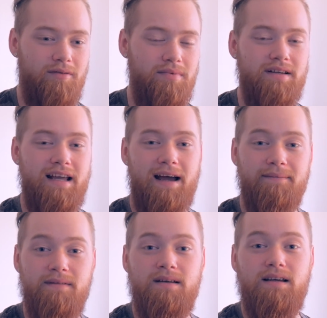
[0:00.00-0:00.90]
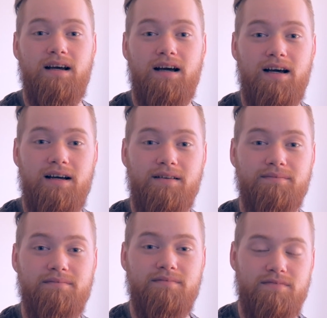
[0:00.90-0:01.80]
But yeah,
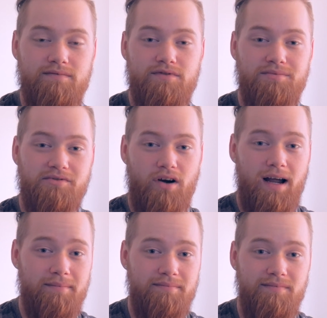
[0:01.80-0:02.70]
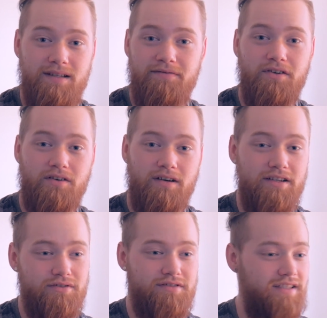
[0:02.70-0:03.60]
subscribe if you're
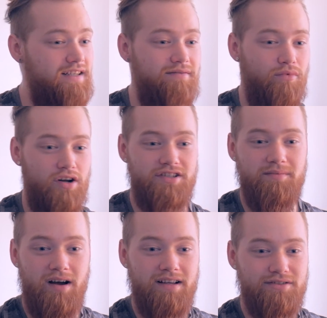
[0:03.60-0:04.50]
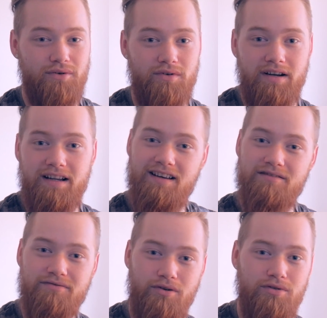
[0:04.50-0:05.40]
interested in watching my story
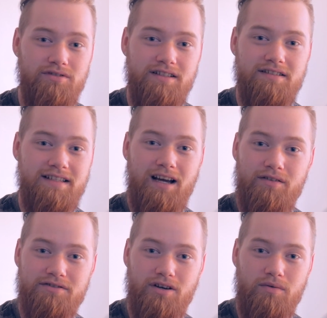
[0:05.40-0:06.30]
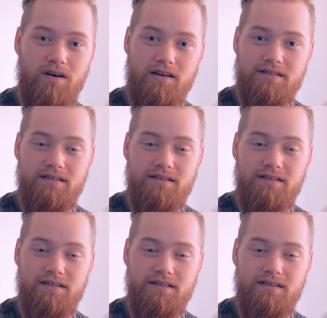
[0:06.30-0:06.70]
unfold and see how this all works.